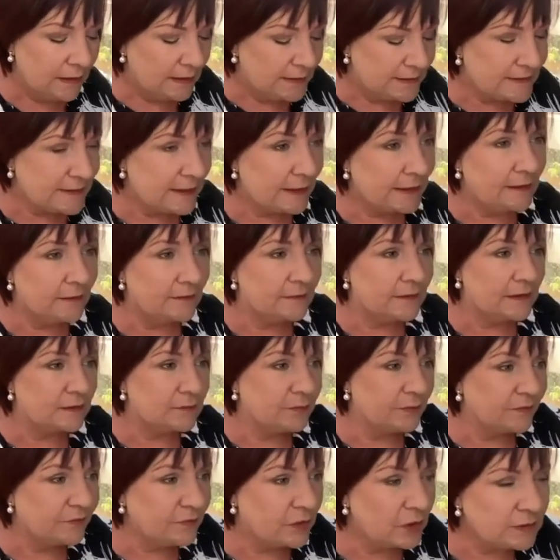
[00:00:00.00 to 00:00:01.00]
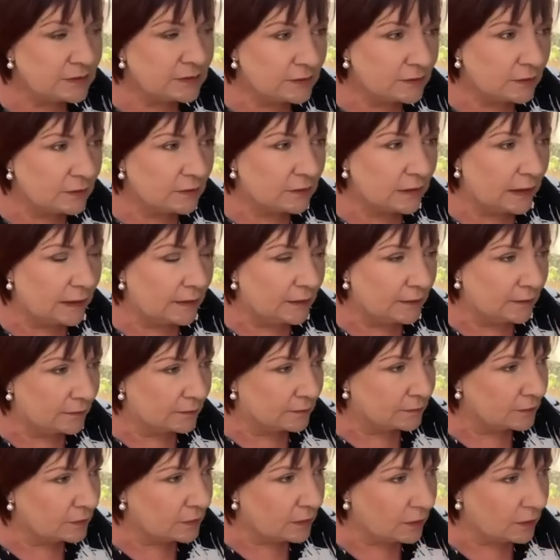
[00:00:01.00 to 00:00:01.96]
saying that we've got a